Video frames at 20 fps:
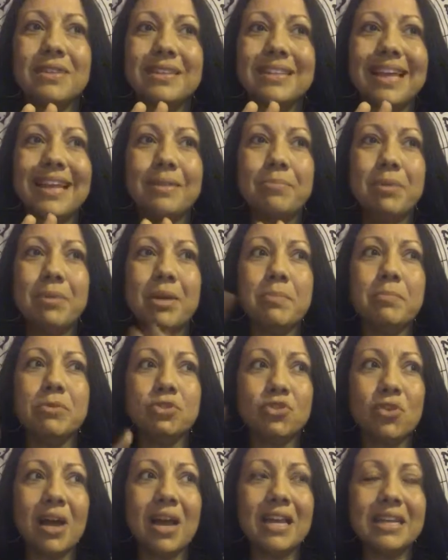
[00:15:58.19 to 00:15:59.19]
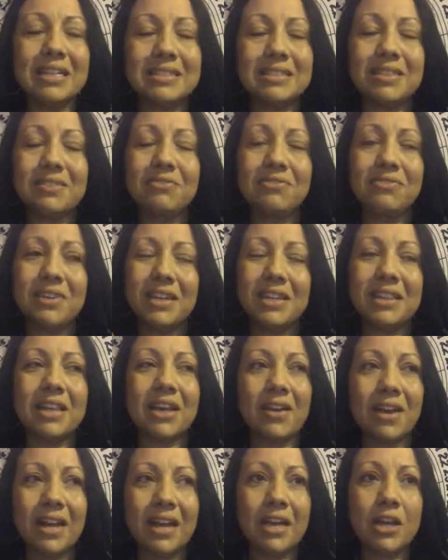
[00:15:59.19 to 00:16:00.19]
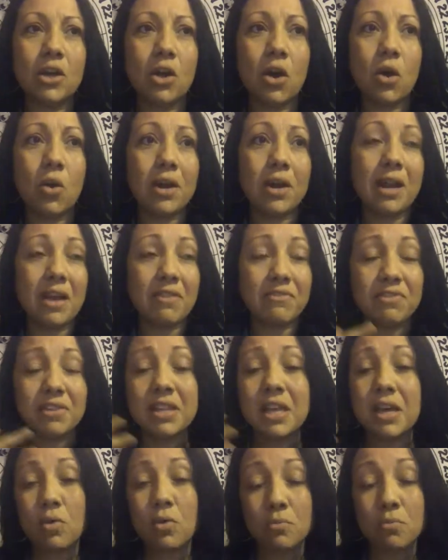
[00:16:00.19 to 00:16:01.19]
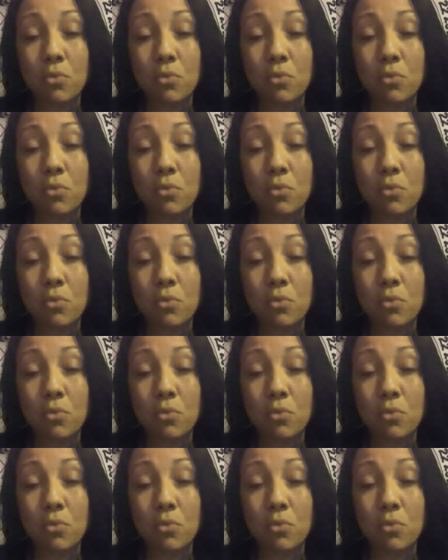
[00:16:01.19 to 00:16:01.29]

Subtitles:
like, people trying to feed their ego, and I feel like we